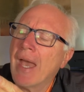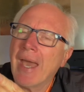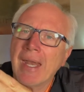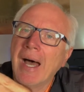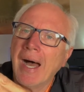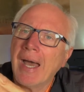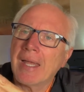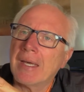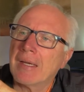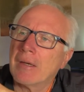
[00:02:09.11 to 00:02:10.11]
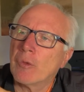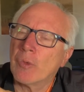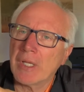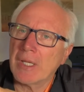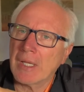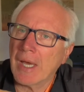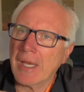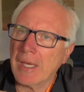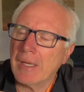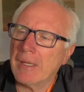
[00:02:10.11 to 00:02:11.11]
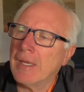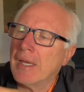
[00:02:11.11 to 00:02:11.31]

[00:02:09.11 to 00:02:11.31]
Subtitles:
and I really like it.